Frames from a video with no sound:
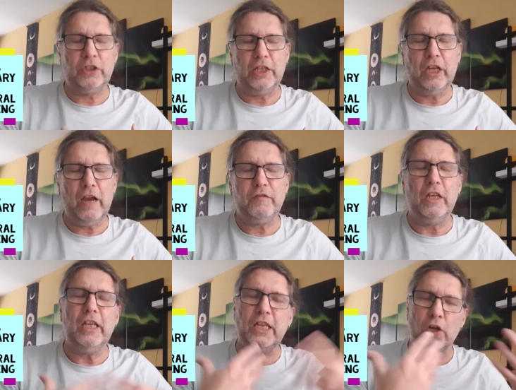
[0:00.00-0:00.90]
Then you have the
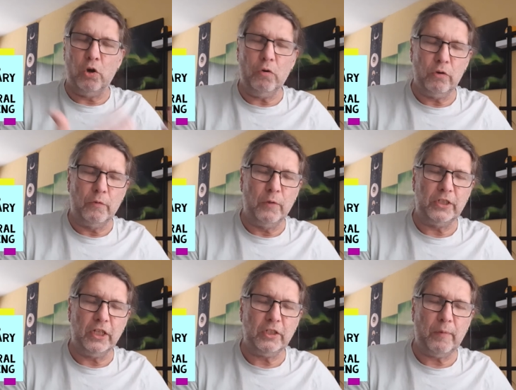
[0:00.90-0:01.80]
Leo, which
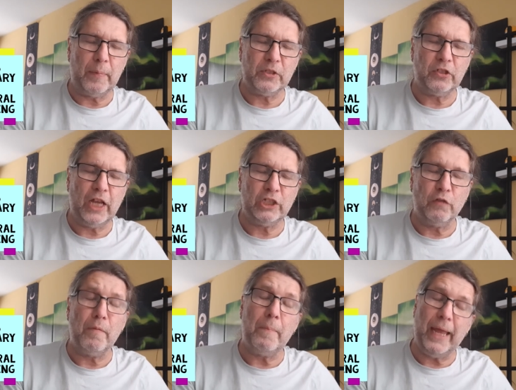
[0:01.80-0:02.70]
is a representation
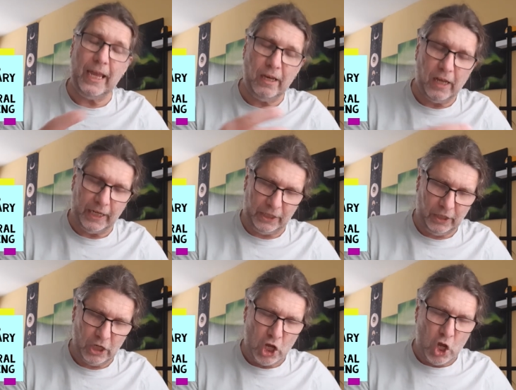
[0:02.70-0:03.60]
of a male lion,